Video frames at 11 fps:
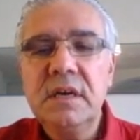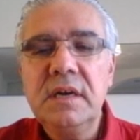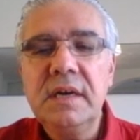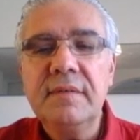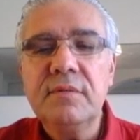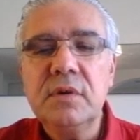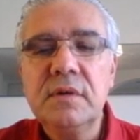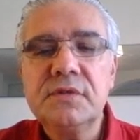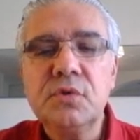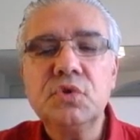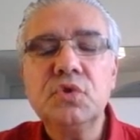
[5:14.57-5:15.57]
level of
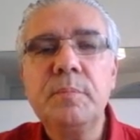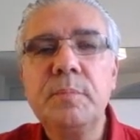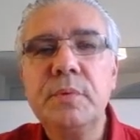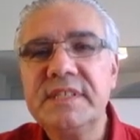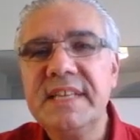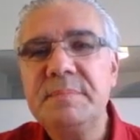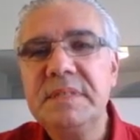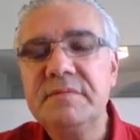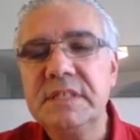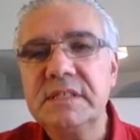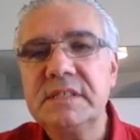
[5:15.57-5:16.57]
social
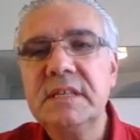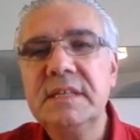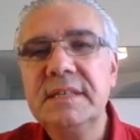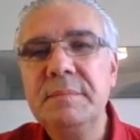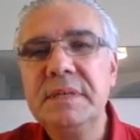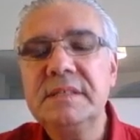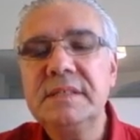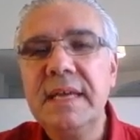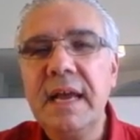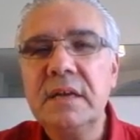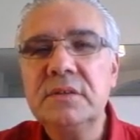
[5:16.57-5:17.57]
perceptiveness, that means
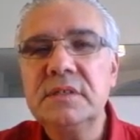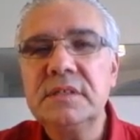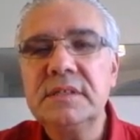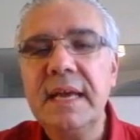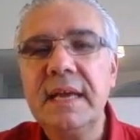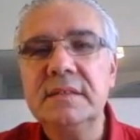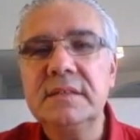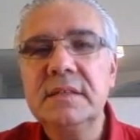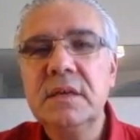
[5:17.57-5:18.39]
they understand